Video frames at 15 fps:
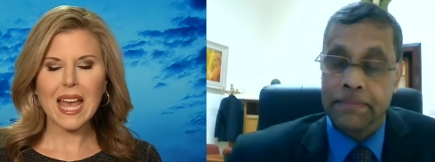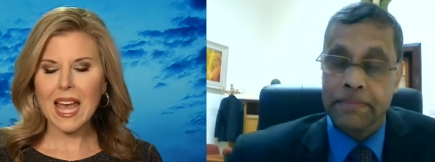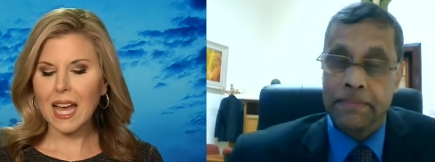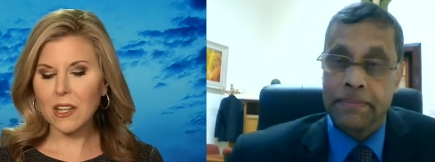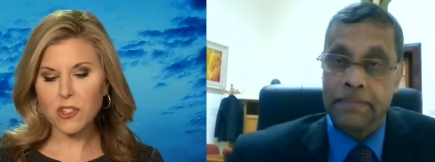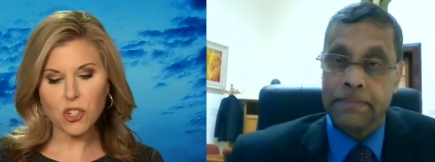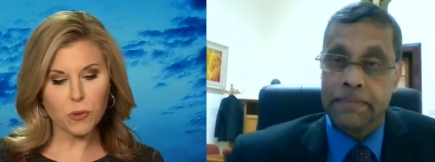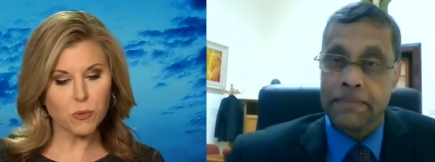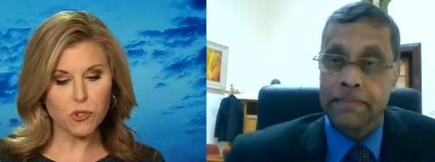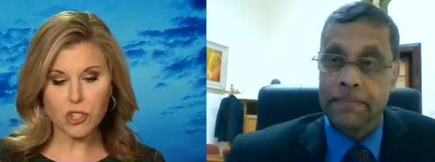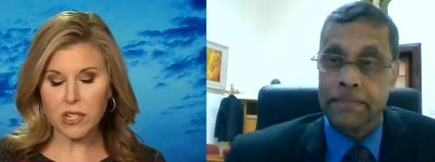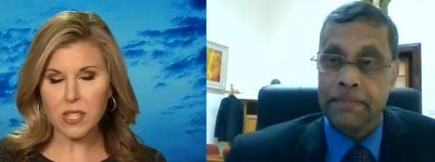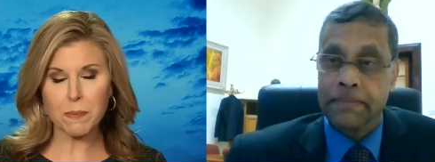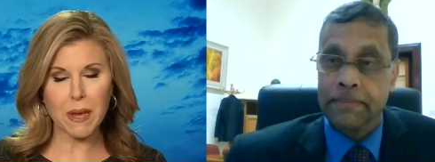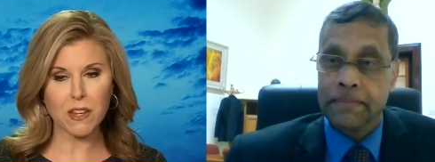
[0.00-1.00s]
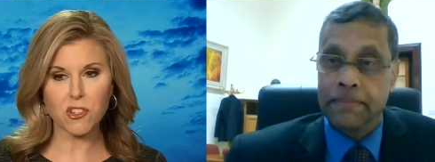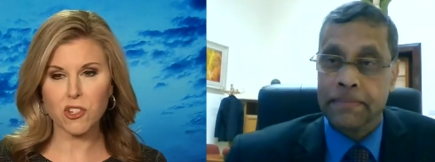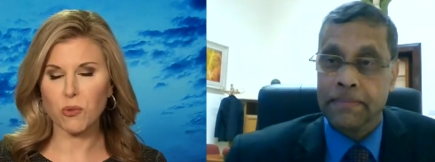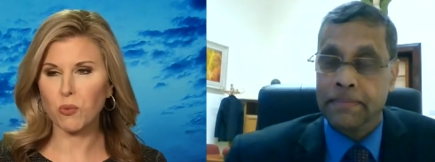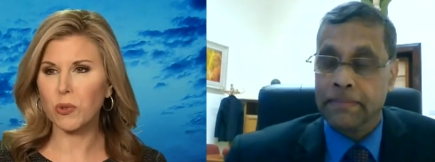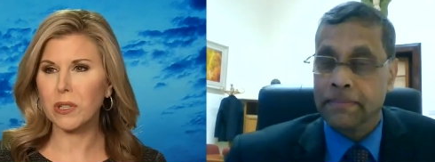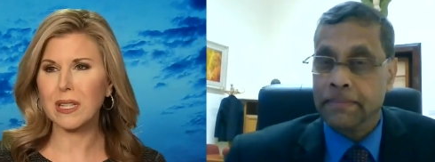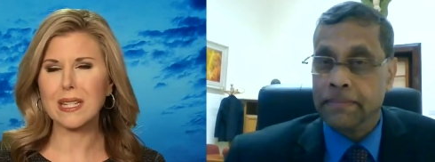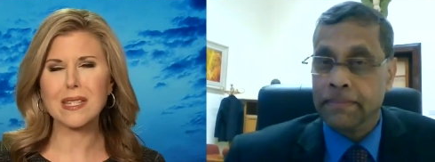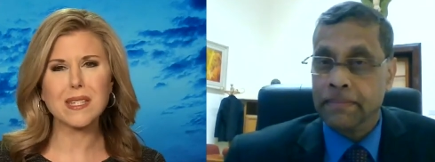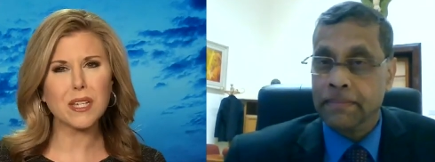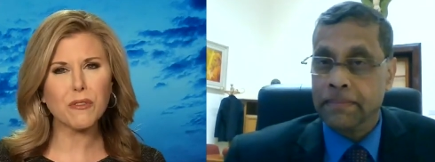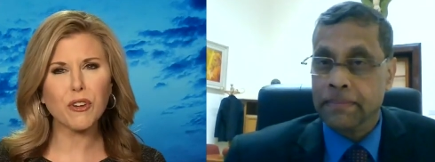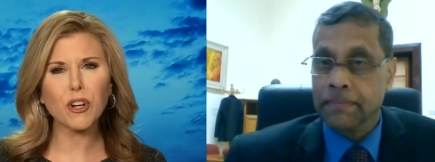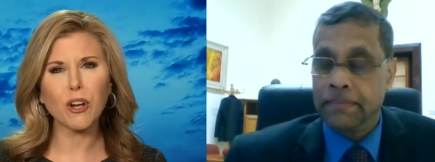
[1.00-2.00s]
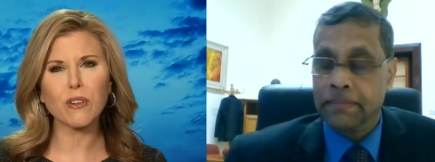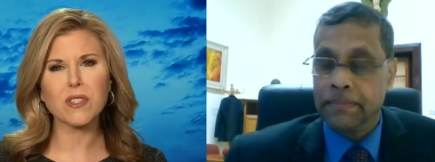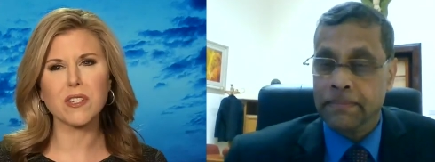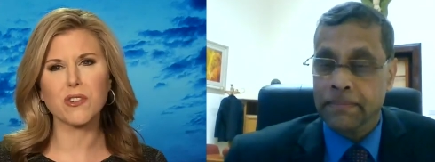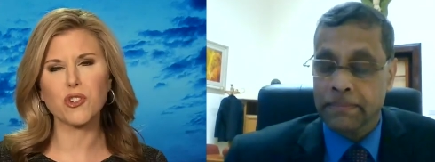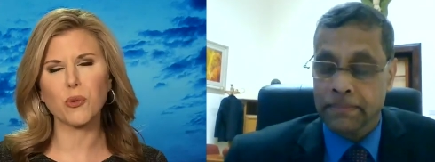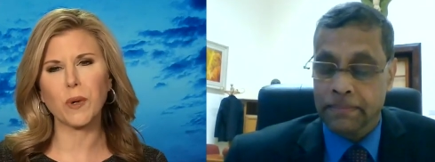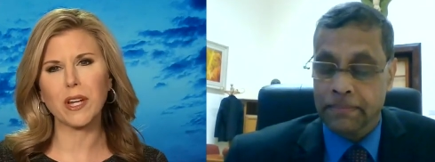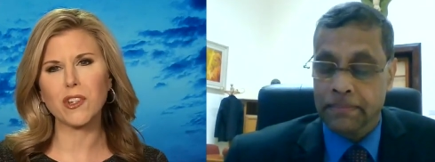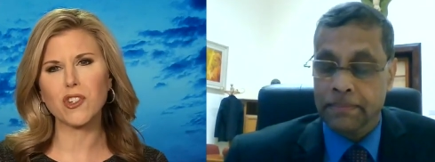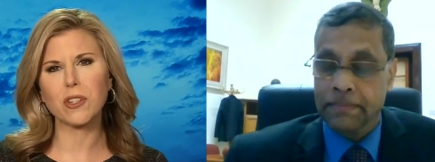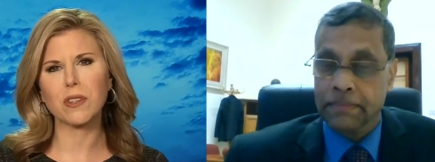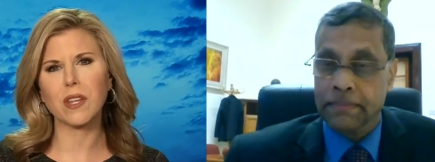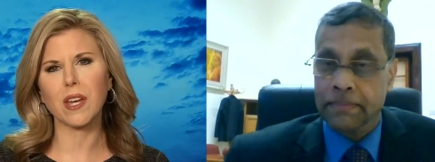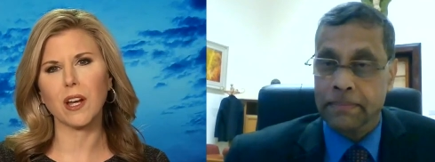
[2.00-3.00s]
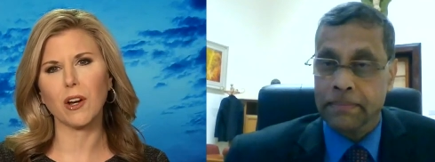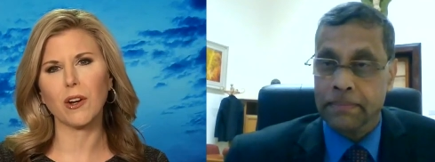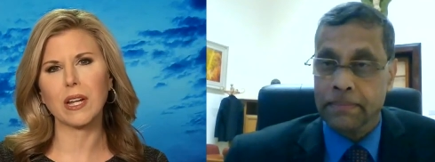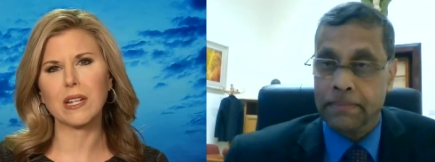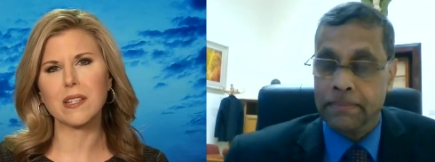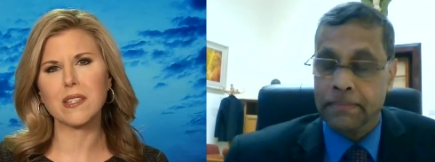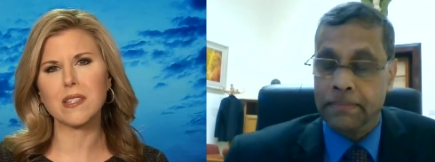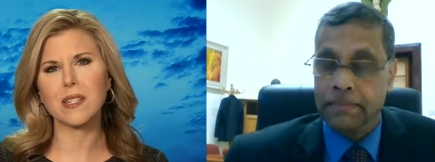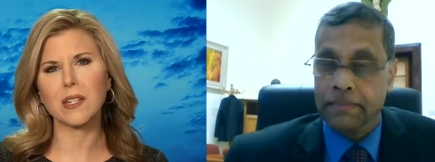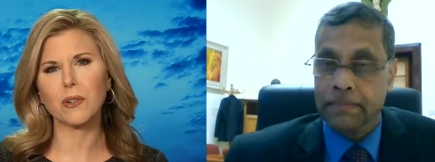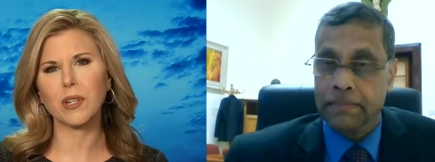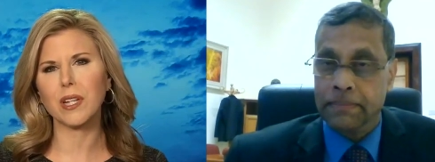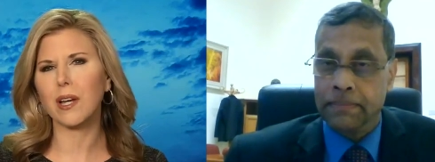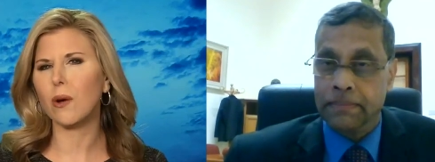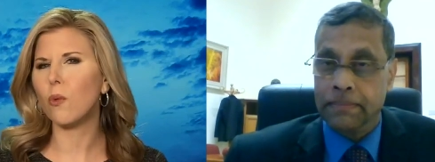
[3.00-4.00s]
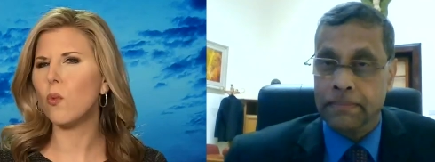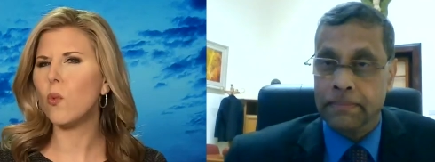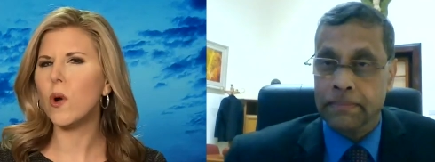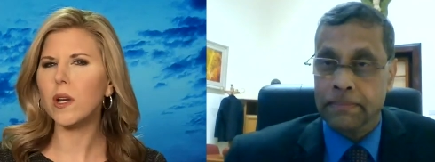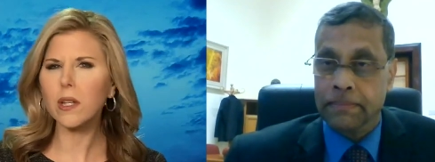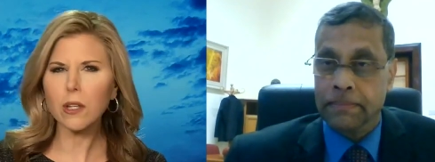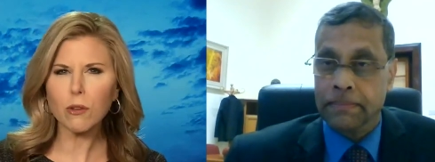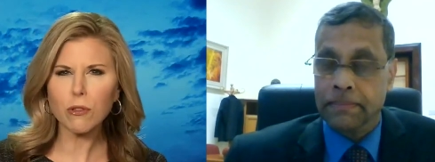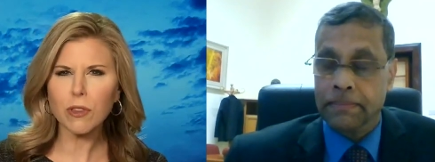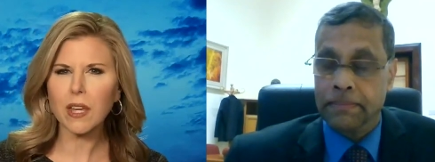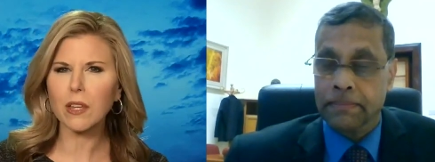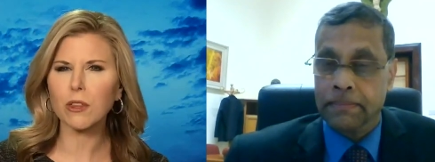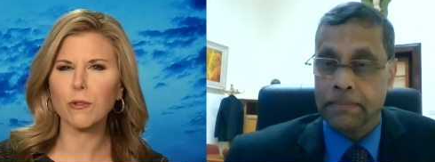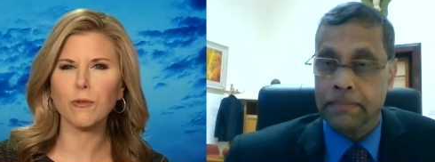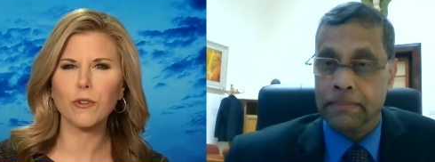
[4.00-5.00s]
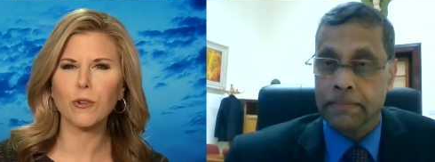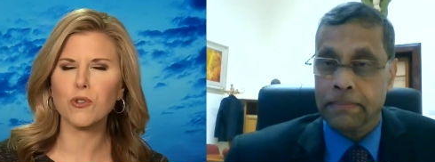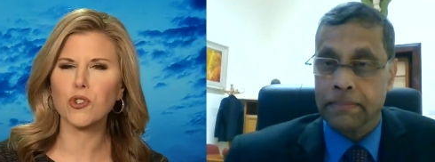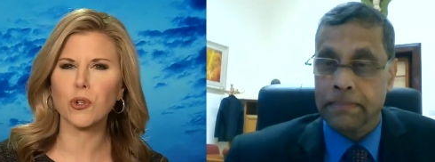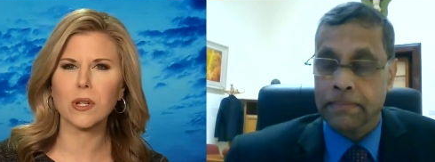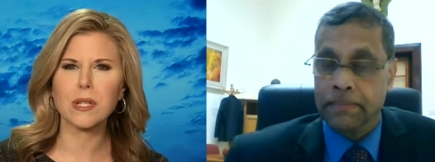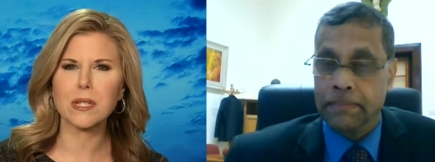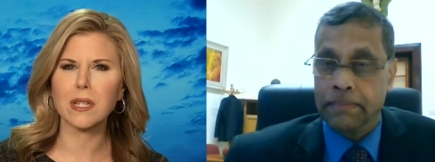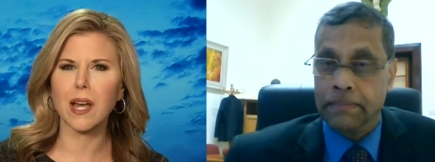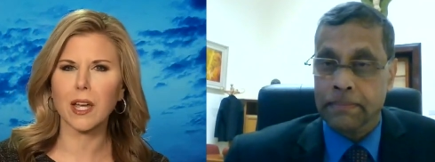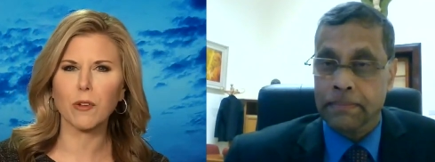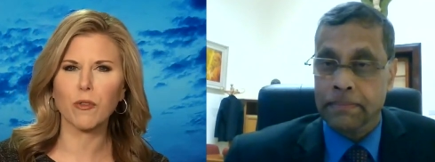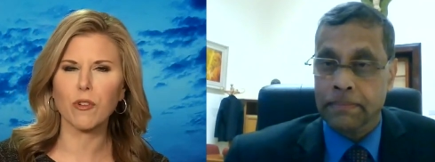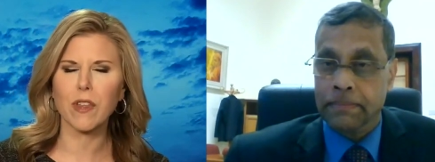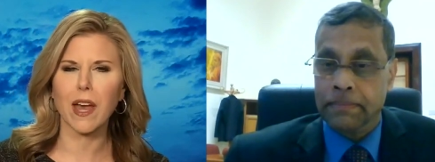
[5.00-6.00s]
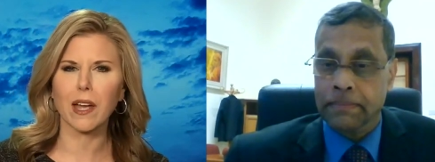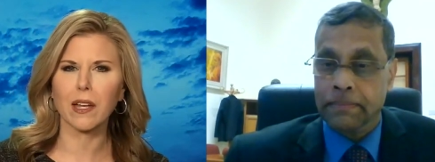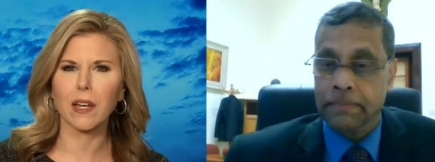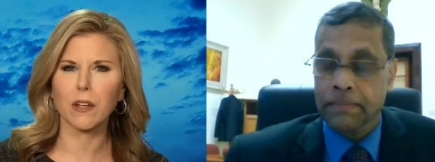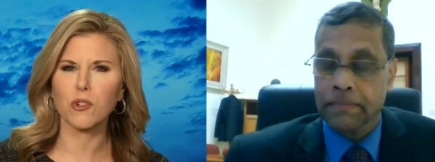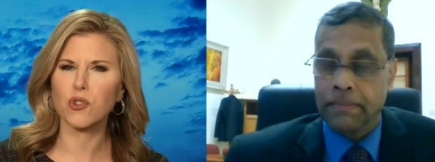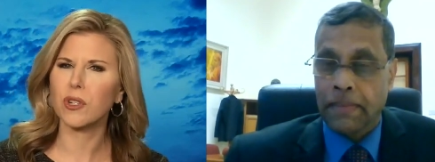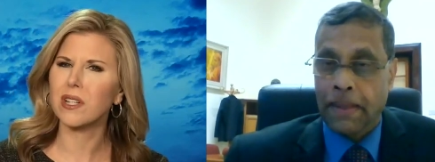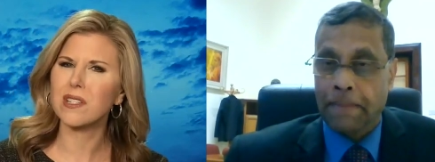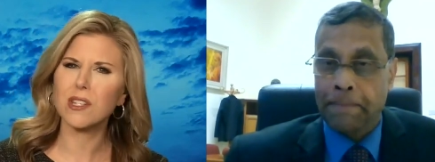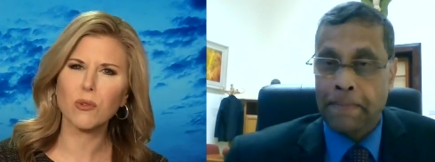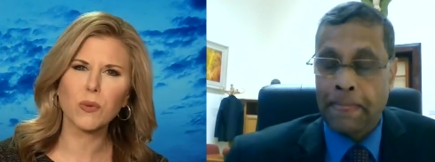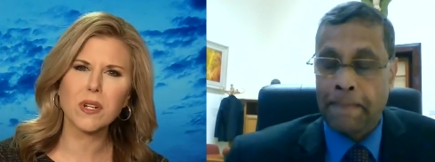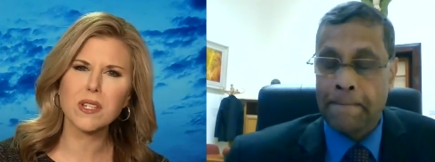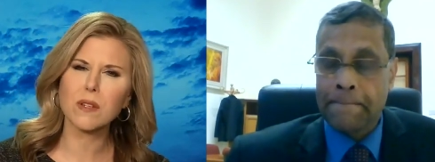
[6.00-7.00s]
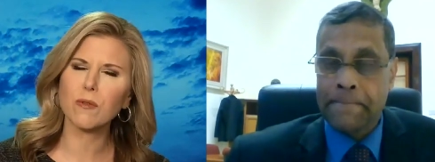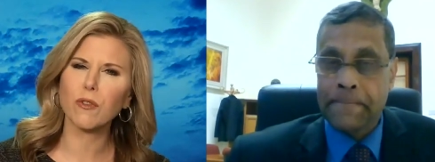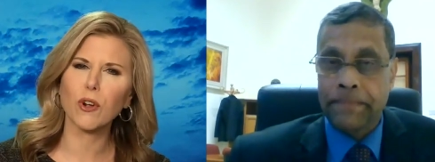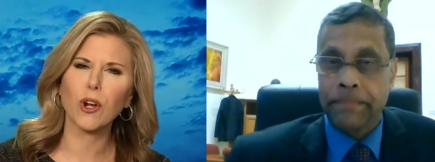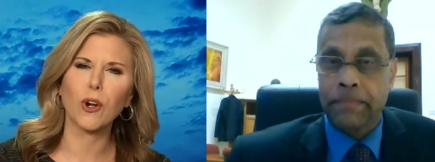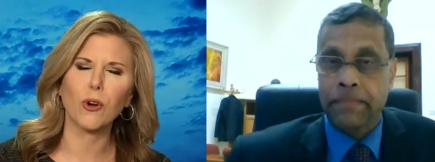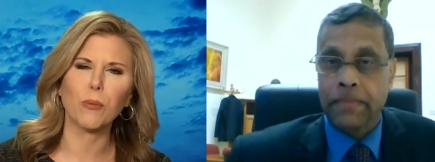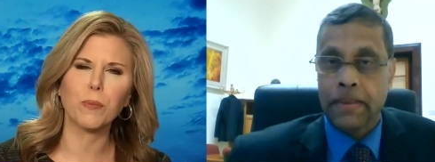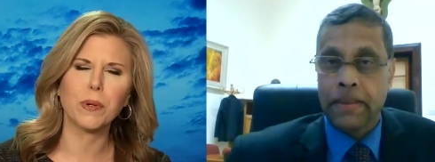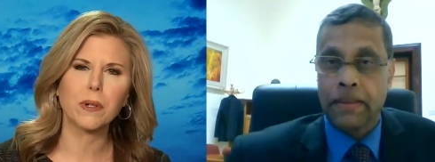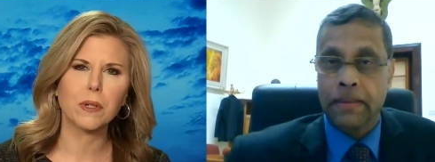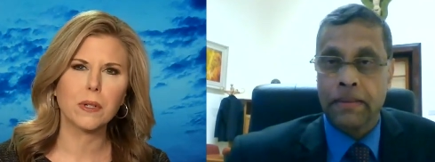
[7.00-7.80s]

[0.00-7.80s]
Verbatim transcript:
Speaker 1: as you just mentioned, really difficult situation there in Syria. What do you think the future is like for that country? Is there reason for hope?